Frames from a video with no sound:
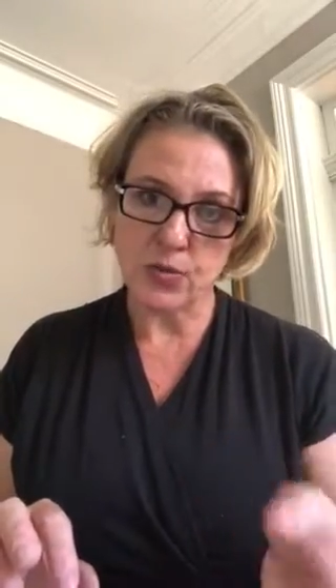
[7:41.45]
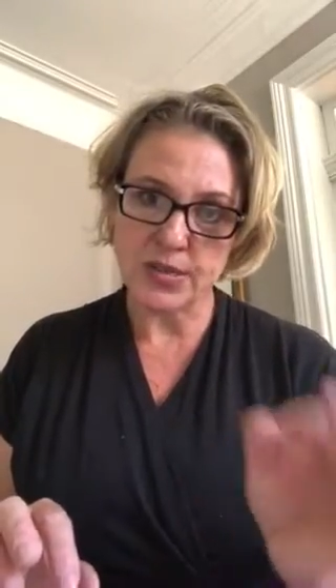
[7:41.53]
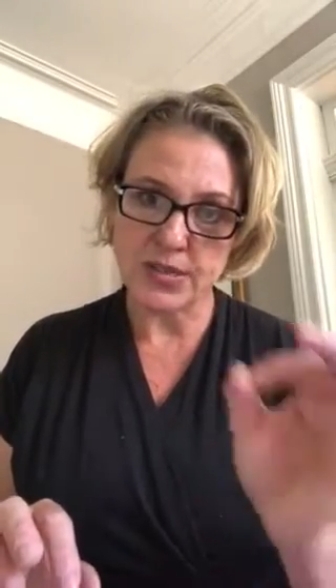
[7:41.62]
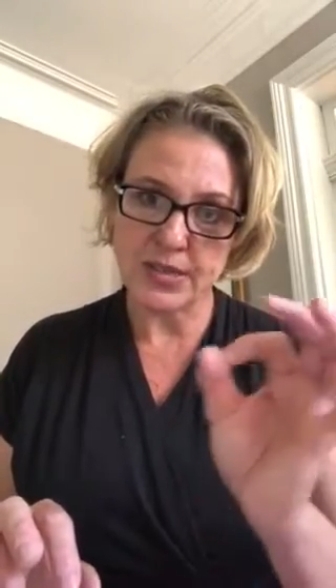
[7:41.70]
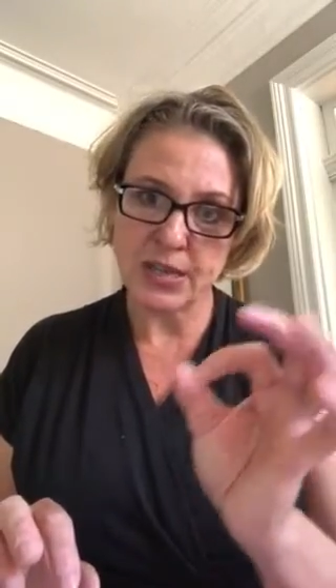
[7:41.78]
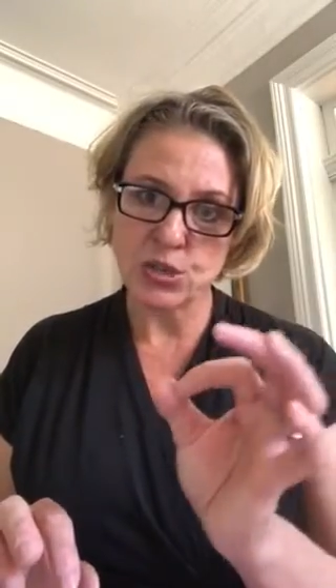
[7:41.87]
the
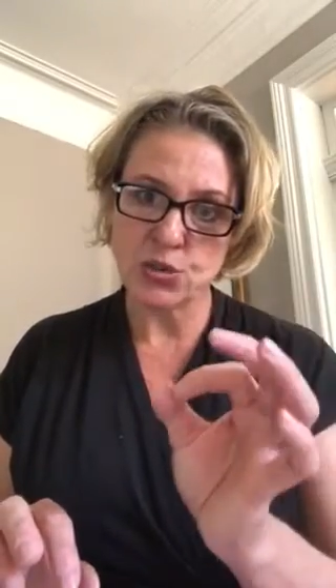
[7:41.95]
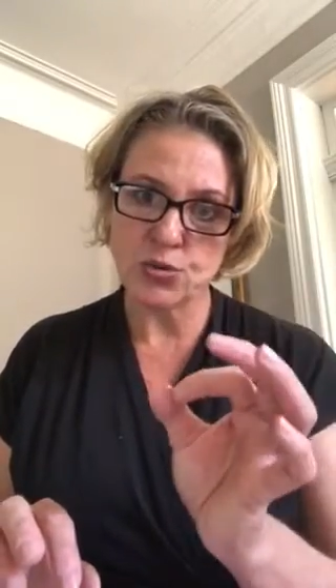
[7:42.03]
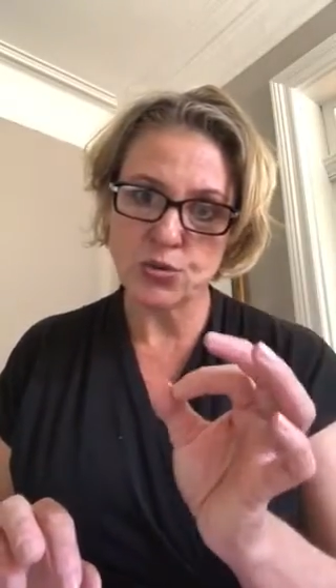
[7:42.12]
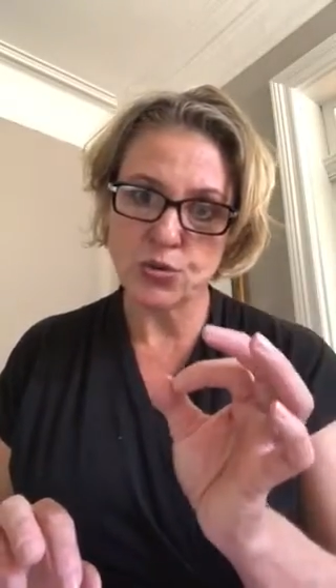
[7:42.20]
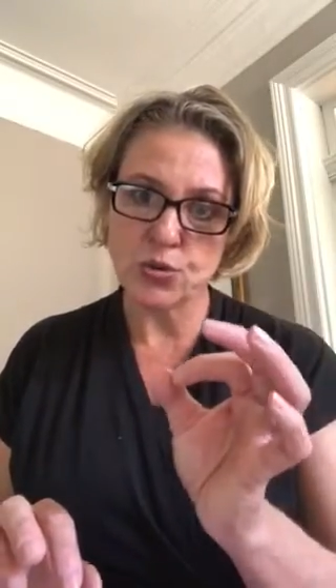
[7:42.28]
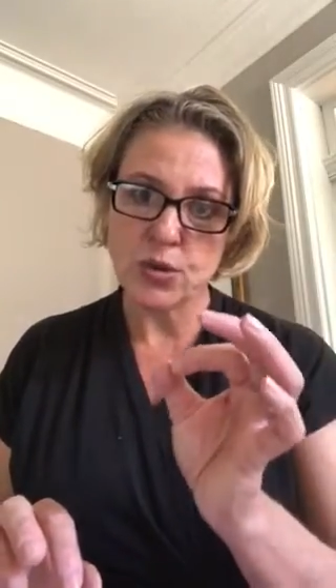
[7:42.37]

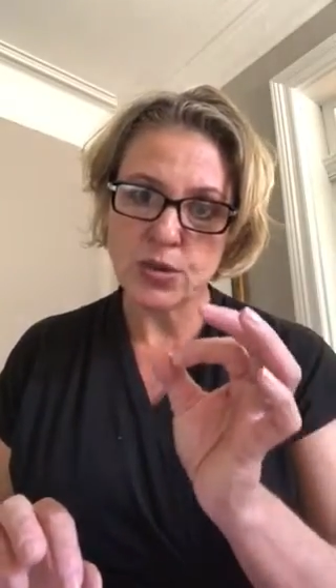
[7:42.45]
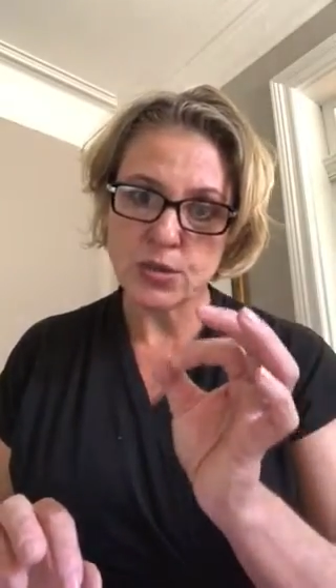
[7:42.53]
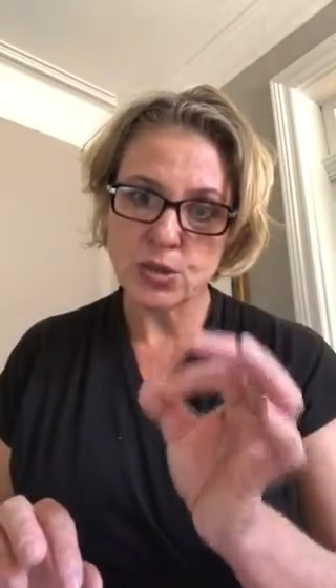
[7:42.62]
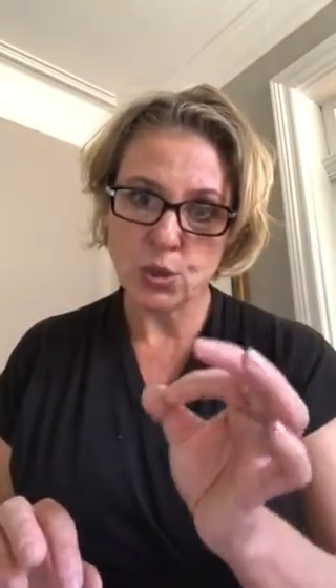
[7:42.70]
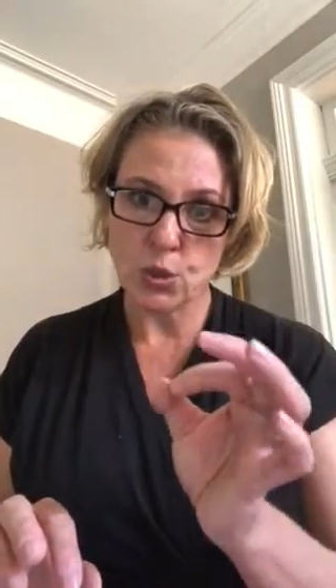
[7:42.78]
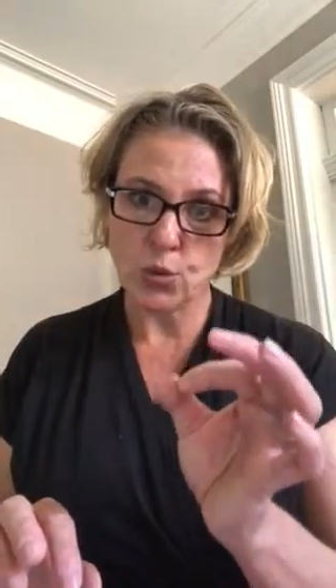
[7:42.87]
central
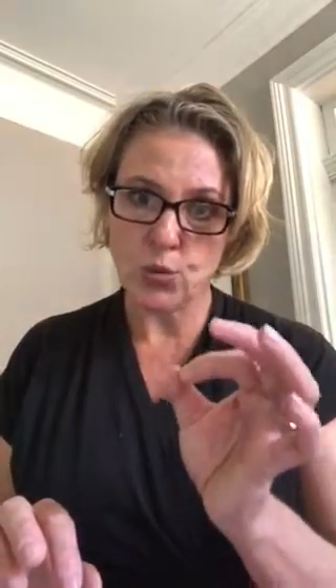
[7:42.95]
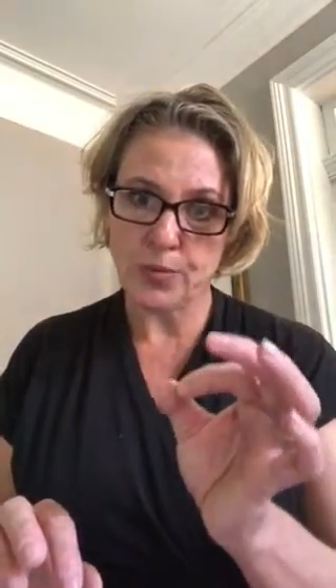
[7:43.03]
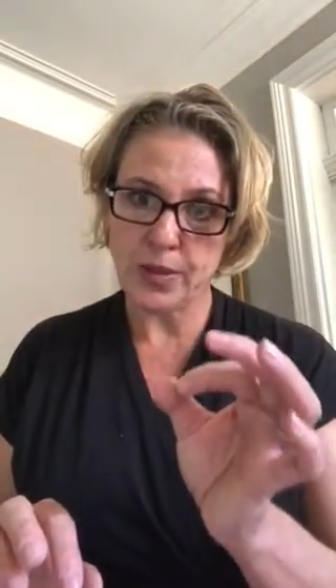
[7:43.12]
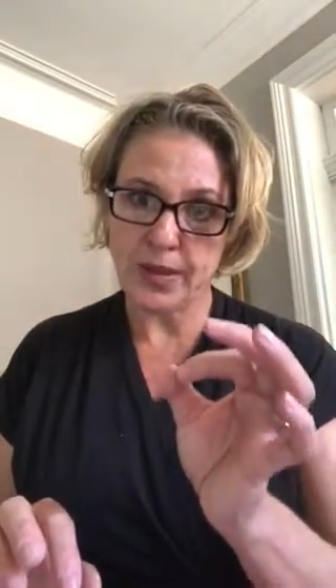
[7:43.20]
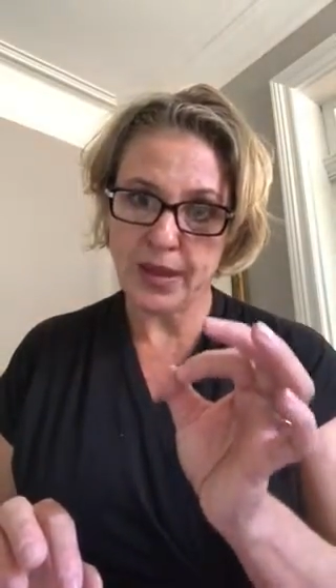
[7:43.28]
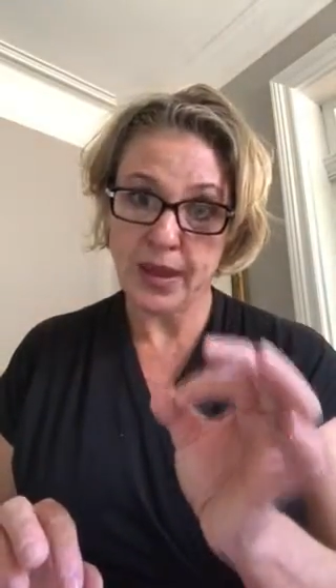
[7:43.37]
circle would
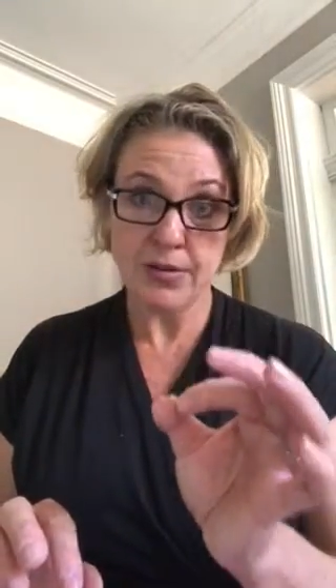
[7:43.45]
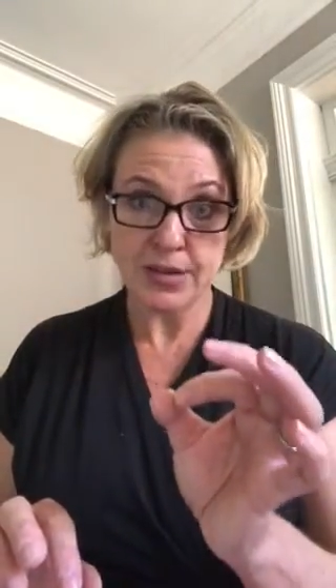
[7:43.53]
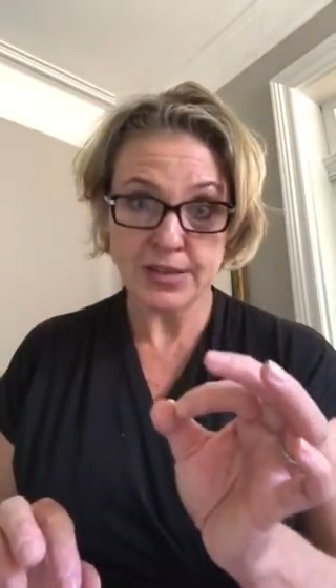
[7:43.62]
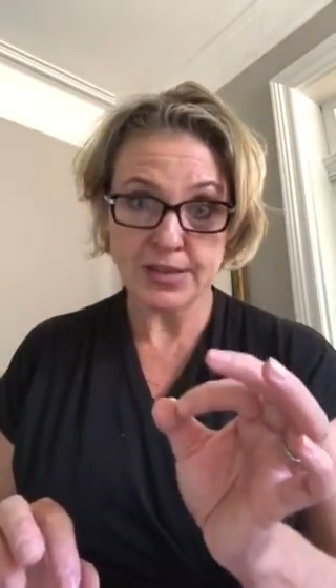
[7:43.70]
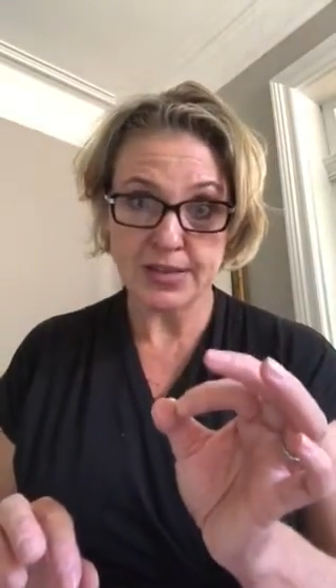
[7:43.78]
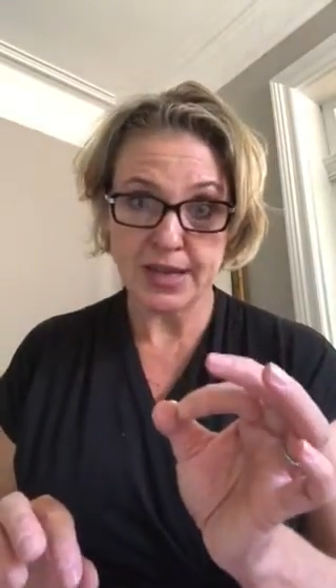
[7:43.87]
be the
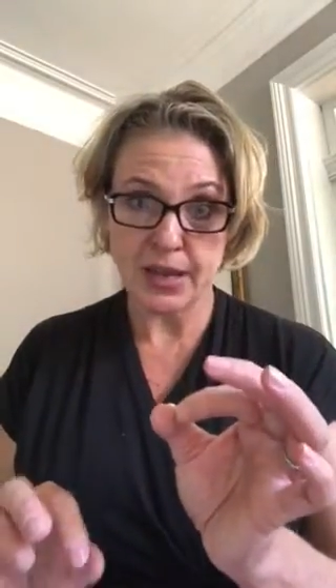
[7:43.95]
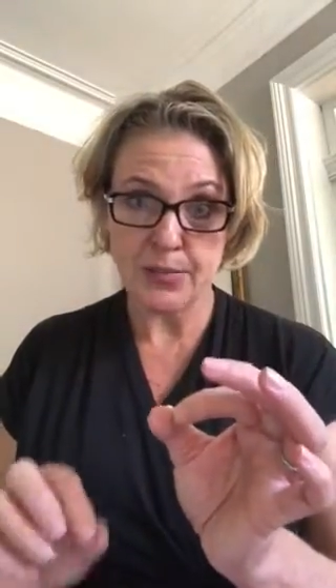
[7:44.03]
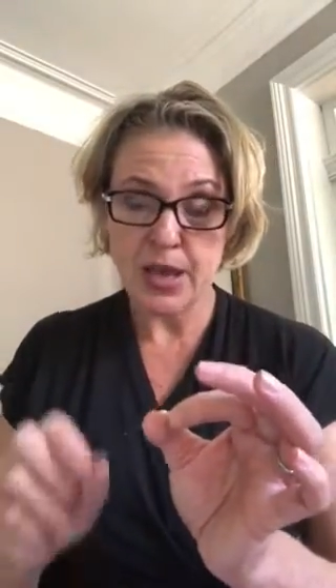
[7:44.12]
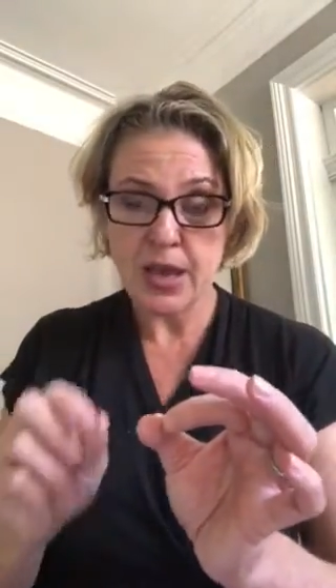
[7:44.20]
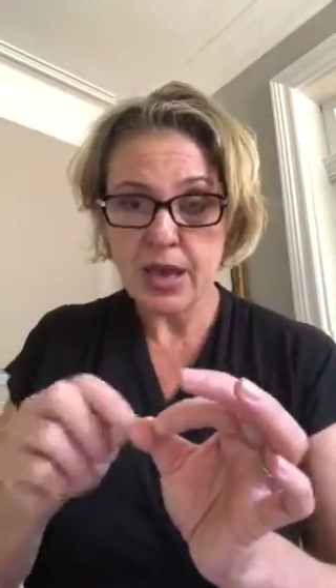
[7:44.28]
character's name,